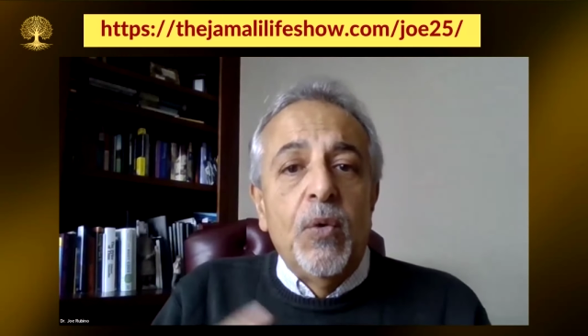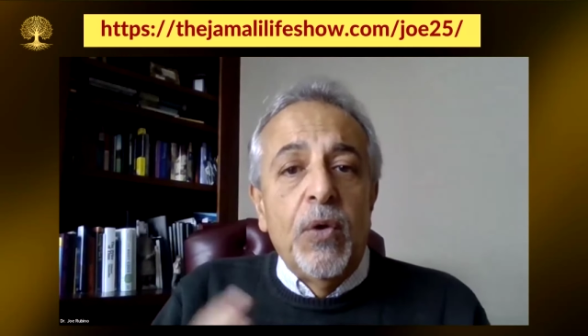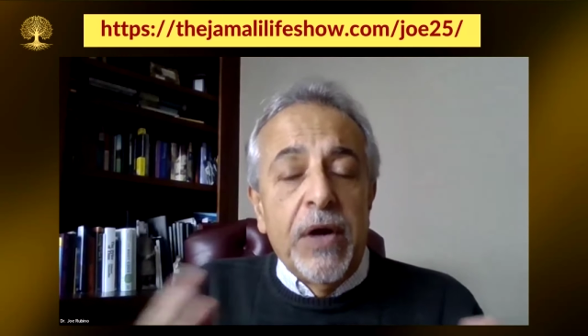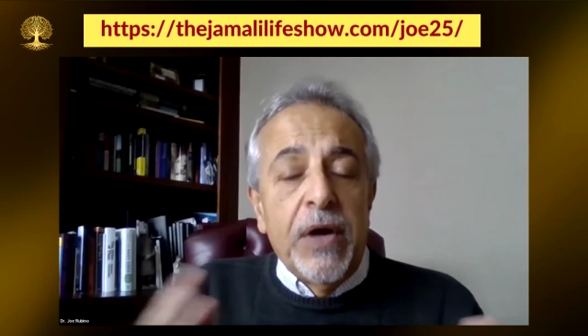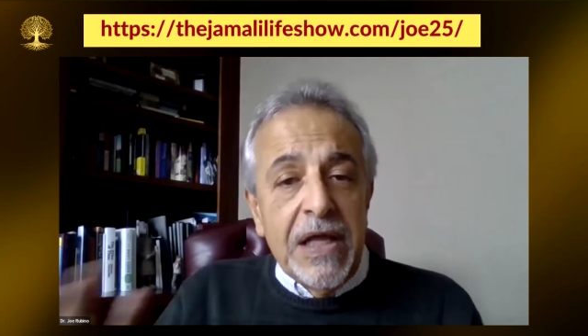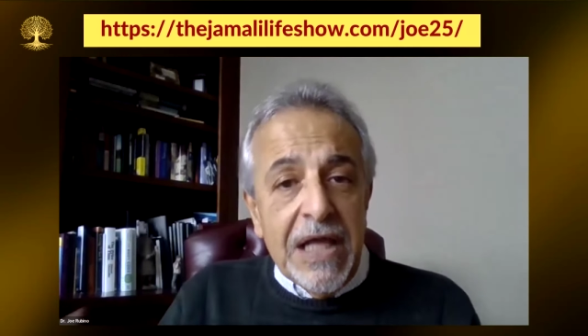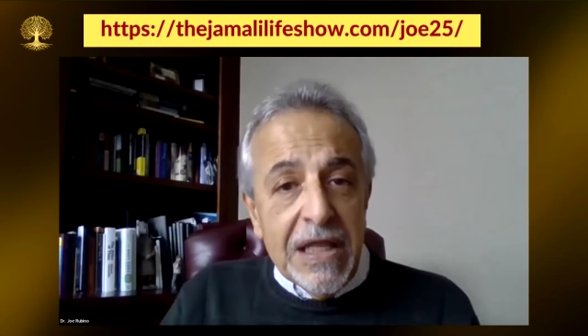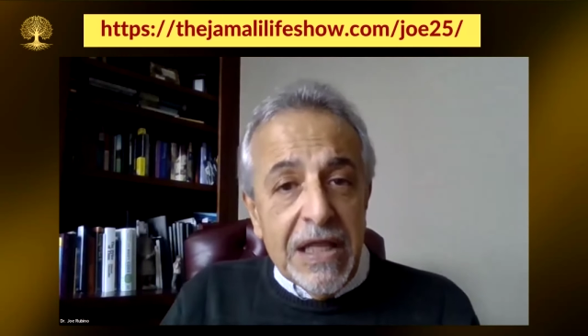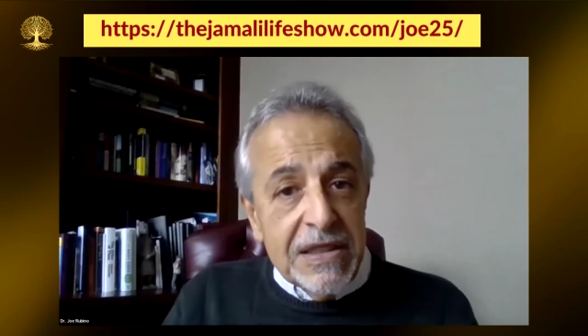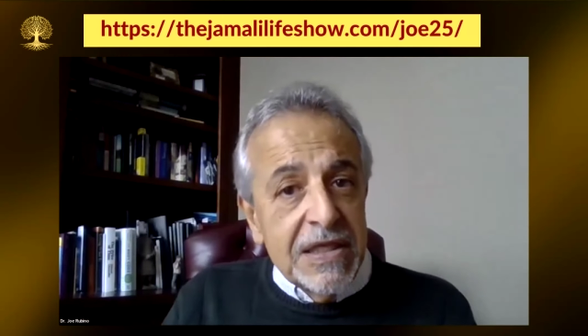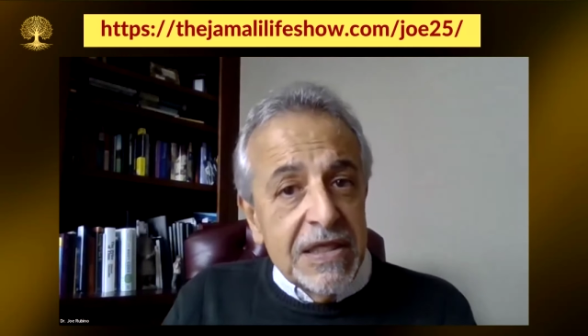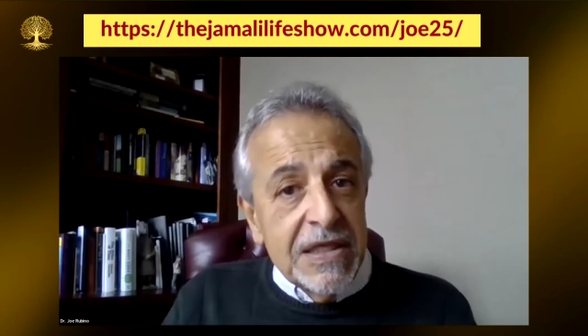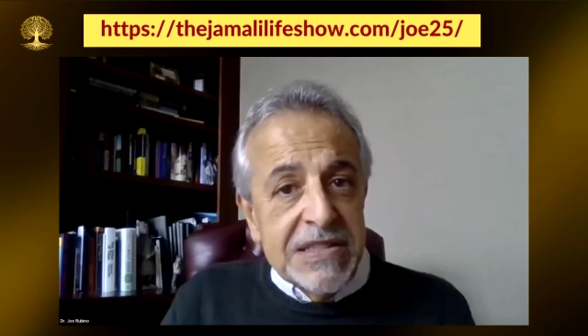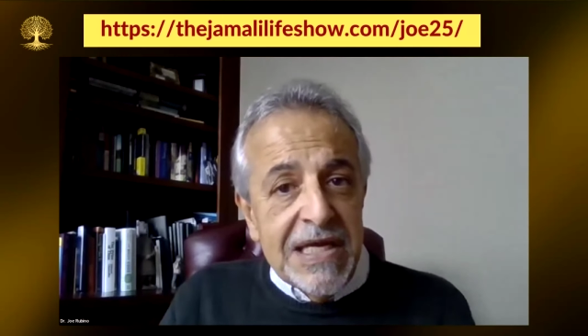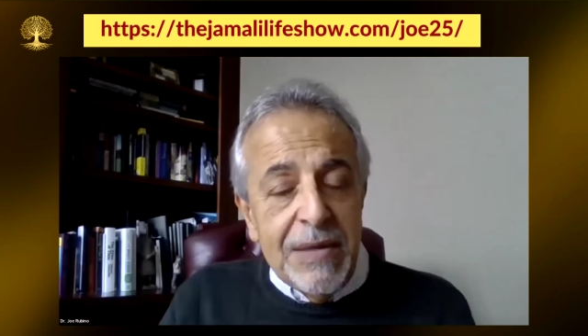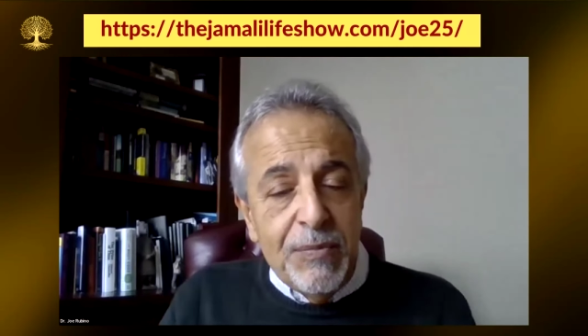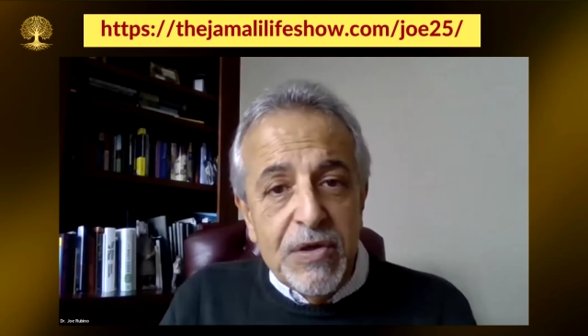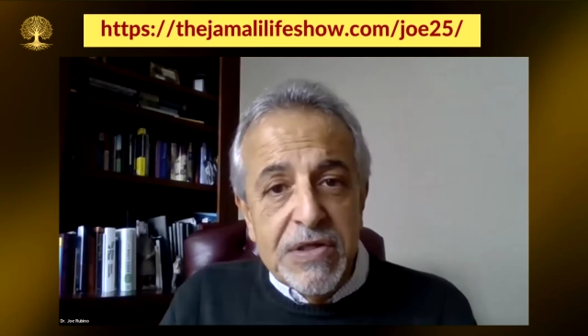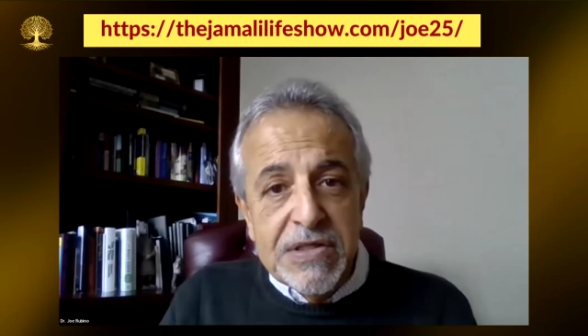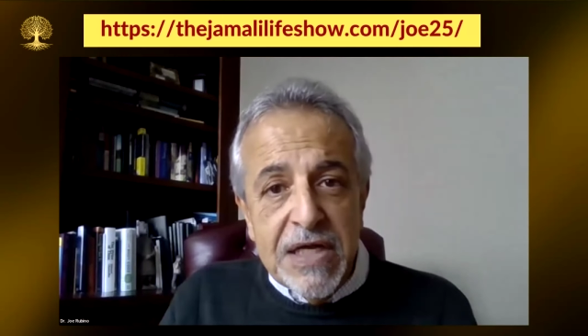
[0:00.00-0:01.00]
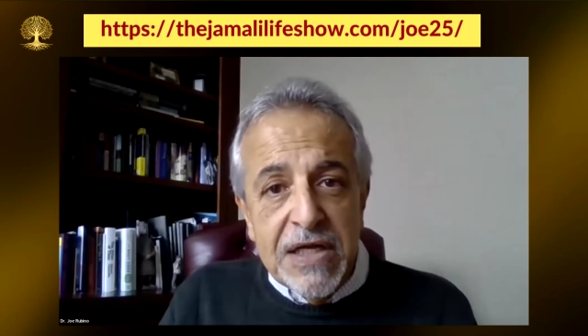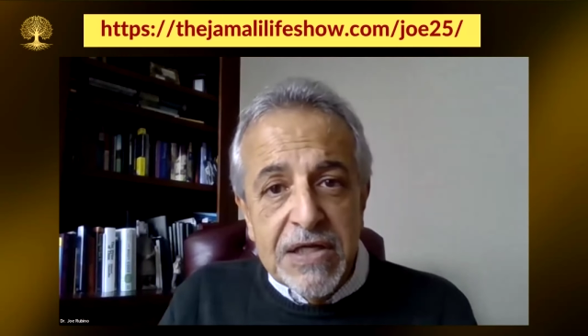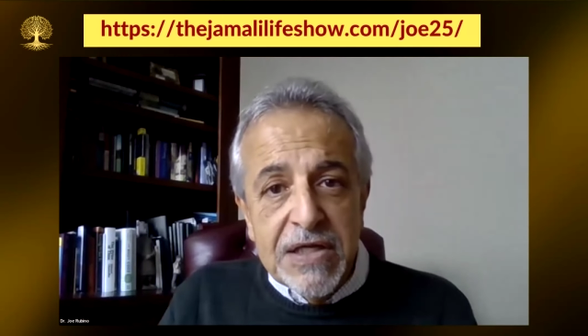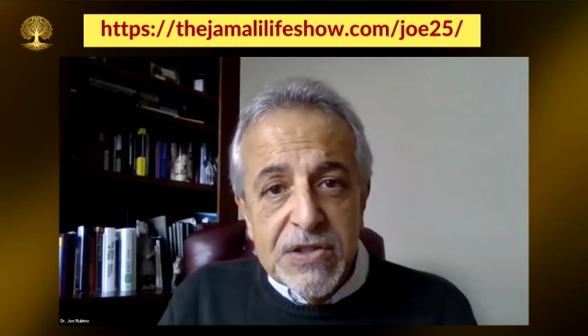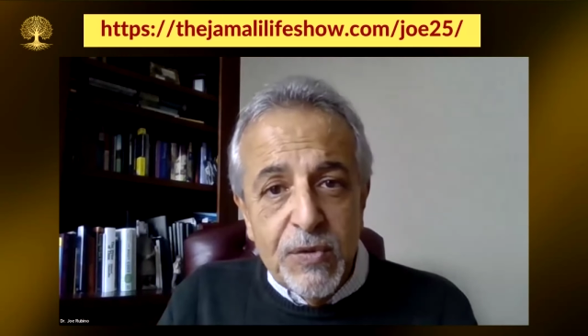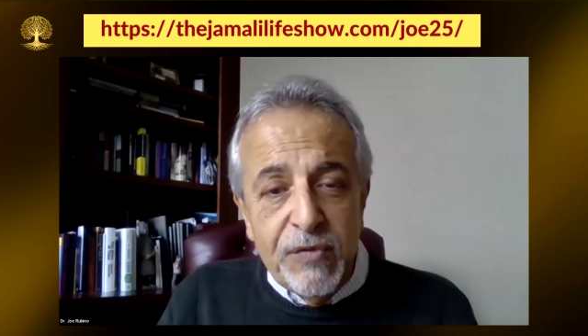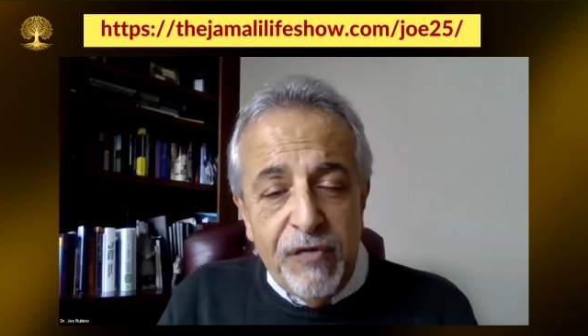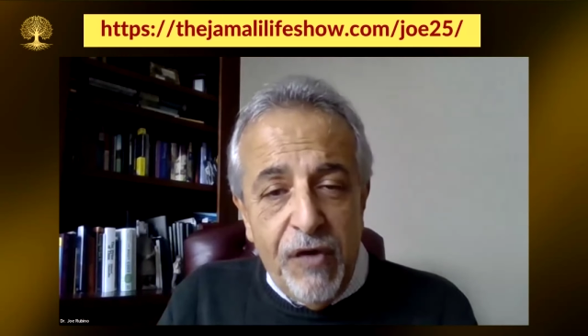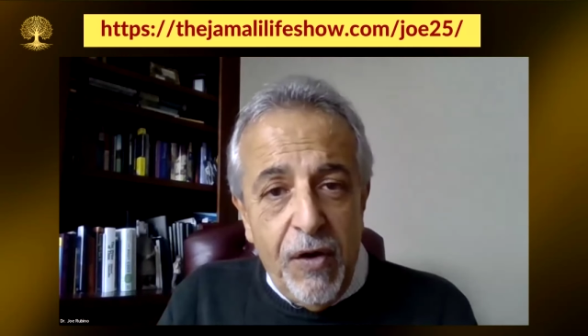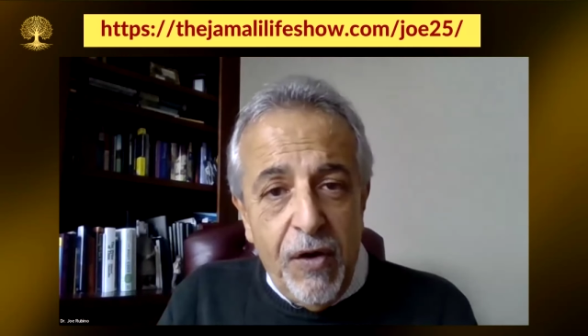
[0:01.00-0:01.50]
we're going to get the same
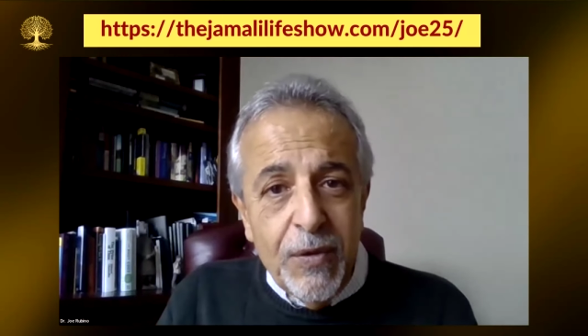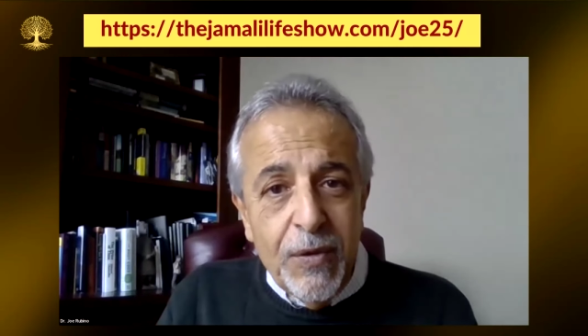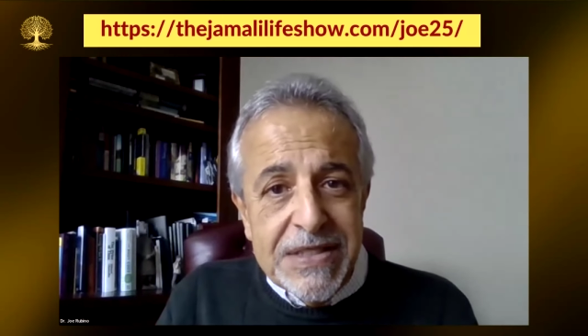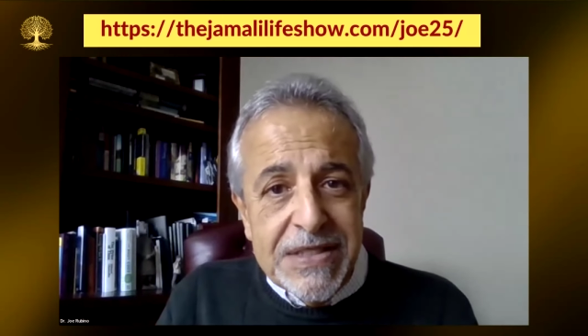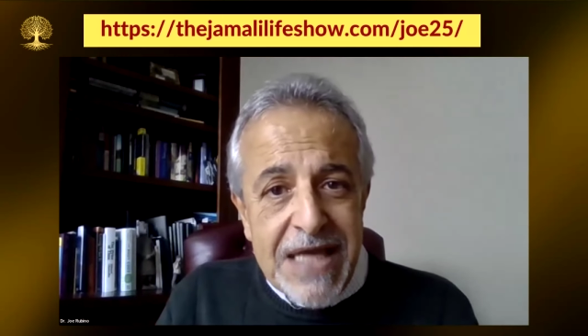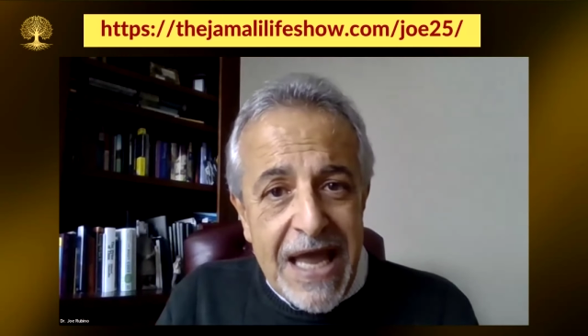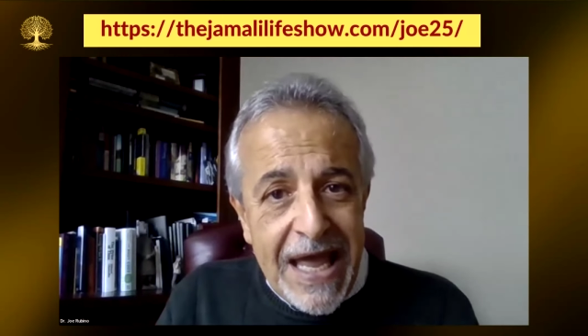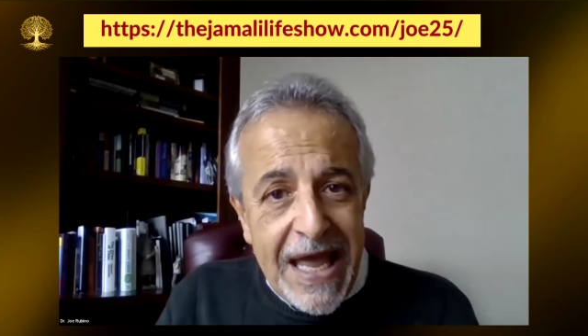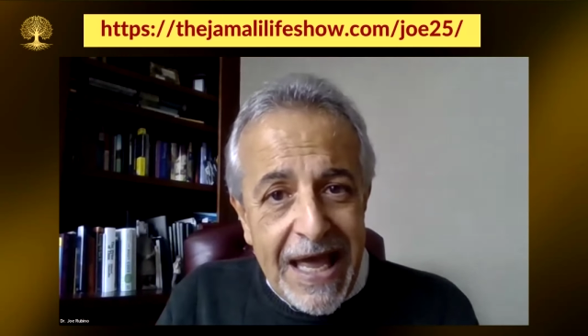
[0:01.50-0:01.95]
results we've always